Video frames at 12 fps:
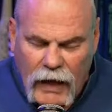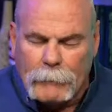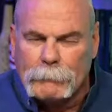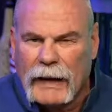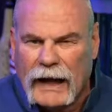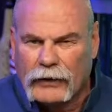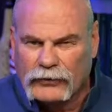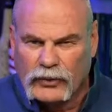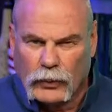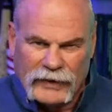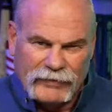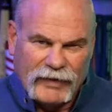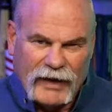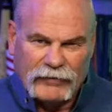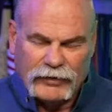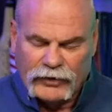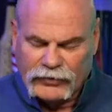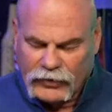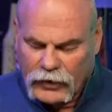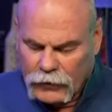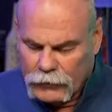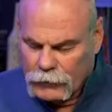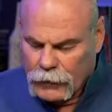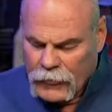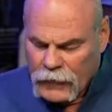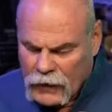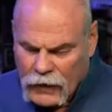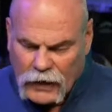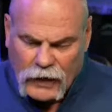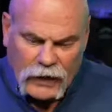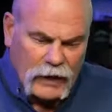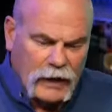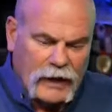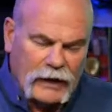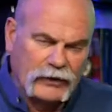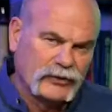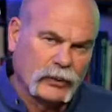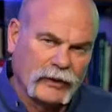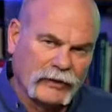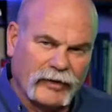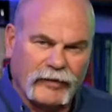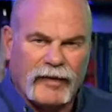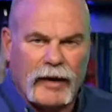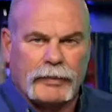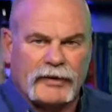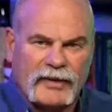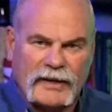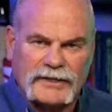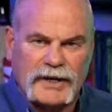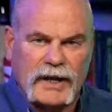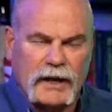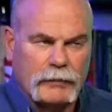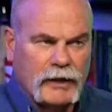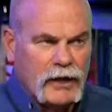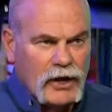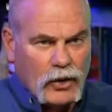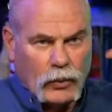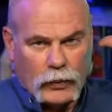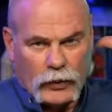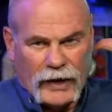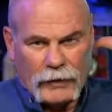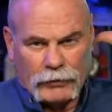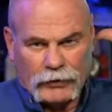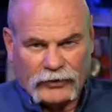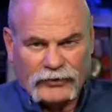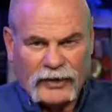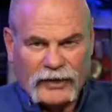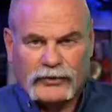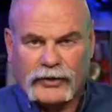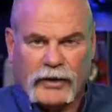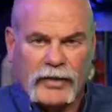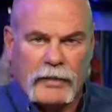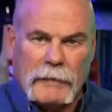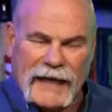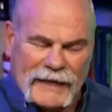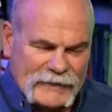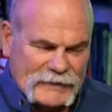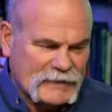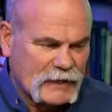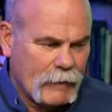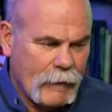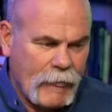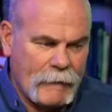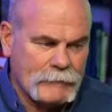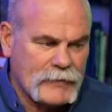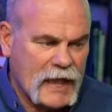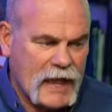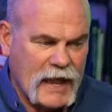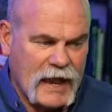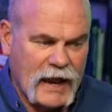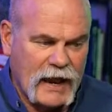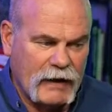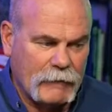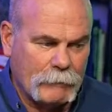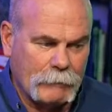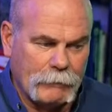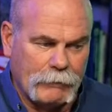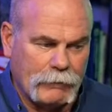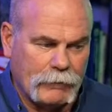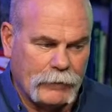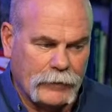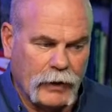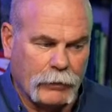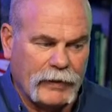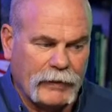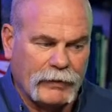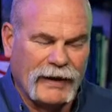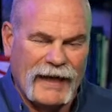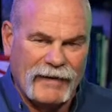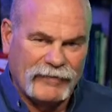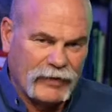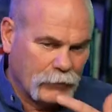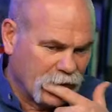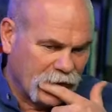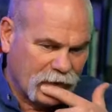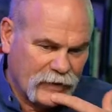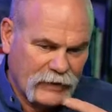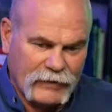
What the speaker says: about 25 years ago. I used to work for a fire protection company. We were able to T-drill the mains. And, you know, people laugh at me